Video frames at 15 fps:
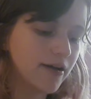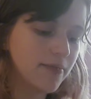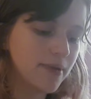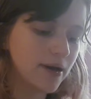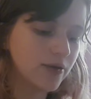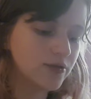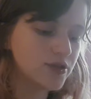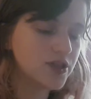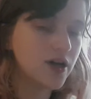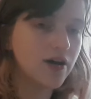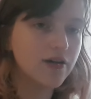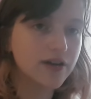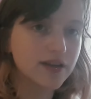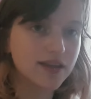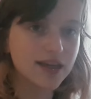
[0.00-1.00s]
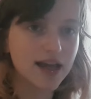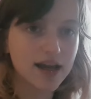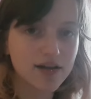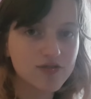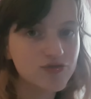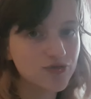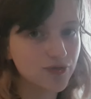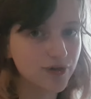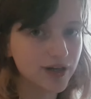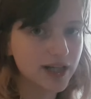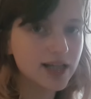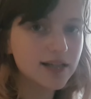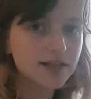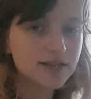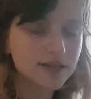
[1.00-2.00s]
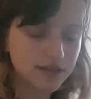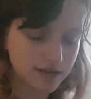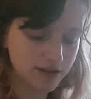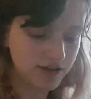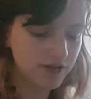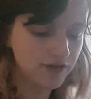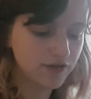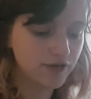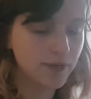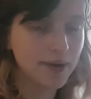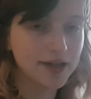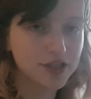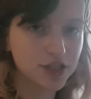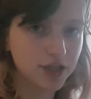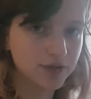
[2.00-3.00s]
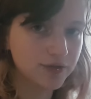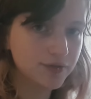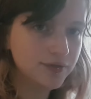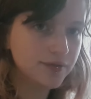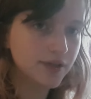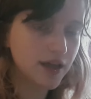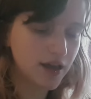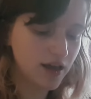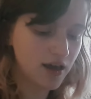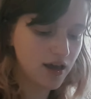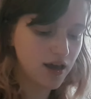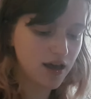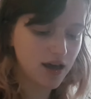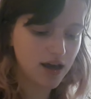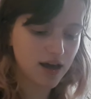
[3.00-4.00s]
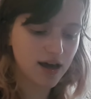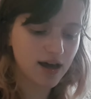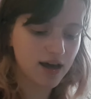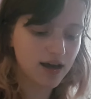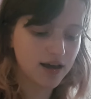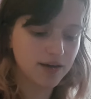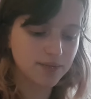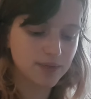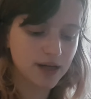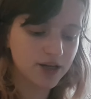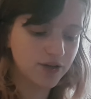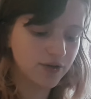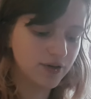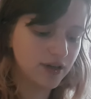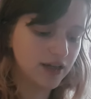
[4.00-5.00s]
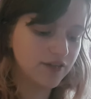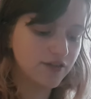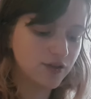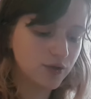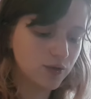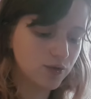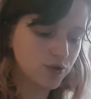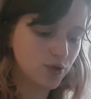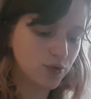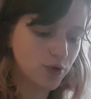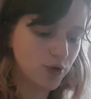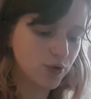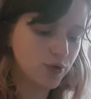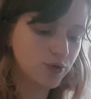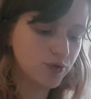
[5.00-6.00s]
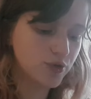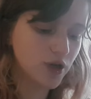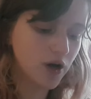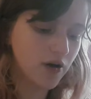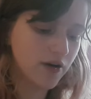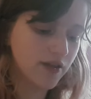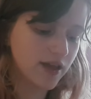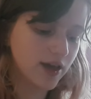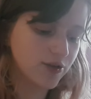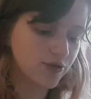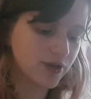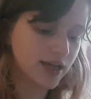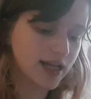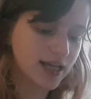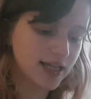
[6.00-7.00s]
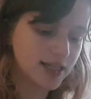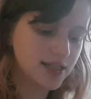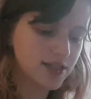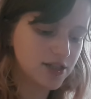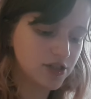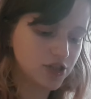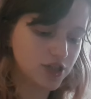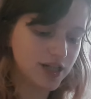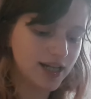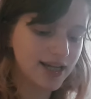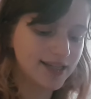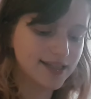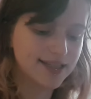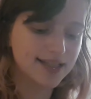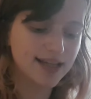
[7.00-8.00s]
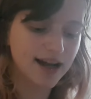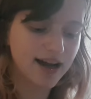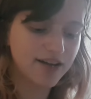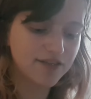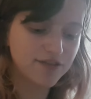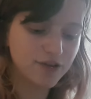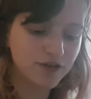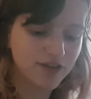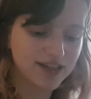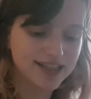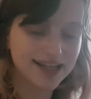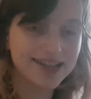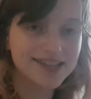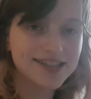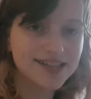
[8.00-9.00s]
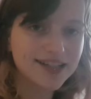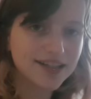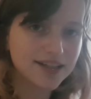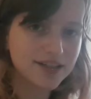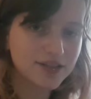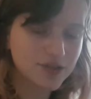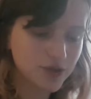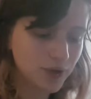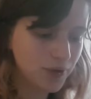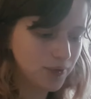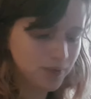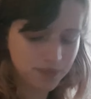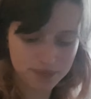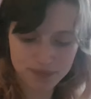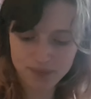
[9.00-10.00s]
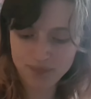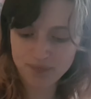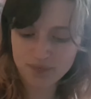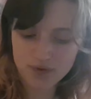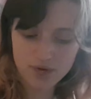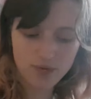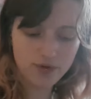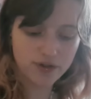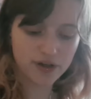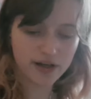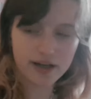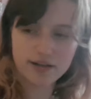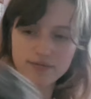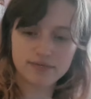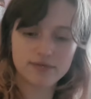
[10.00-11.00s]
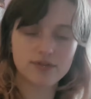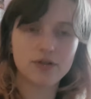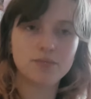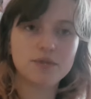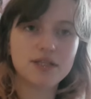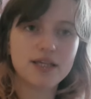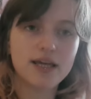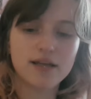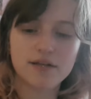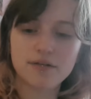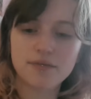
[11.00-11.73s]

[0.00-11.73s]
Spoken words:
about Tara the android for my channel. If you don't know who Tara the android is, she is the I Feel Fantastic doll. Oh look, I come to the